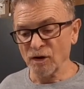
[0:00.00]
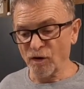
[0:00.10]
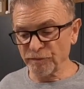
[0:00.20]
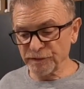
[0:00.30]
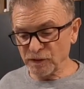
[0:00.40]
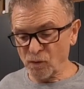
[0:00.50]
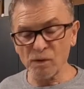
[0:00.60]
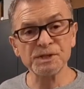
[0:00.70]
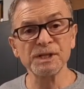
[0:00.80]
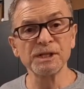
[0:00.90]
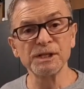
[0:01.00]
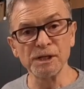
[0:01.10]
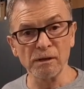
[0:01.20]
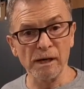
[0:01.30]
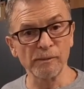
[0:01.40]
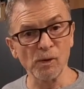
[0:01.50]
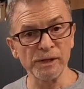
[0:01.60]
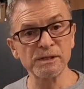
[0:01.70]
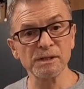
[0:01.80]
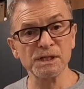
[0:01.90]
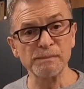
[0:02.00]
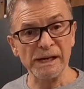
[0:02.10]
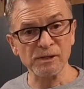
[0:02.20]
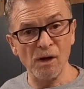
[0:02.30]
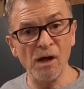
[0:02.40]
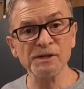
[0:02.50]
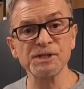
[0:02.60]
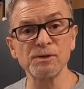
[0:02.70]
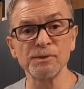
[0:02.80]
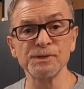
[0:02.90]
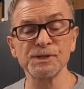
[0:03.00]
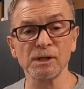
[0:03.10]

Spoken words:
Over the course of the year, I'm going to expect all students